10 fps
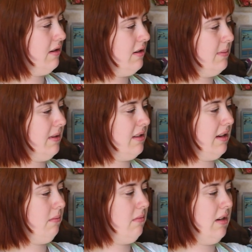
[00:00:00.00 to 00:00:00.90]
just because
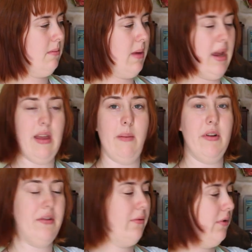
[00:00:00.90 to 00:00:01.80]
I didn't pay that
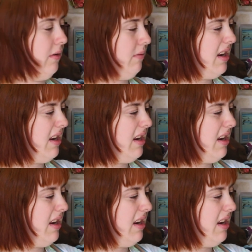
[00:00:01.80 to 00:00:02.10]
much for it.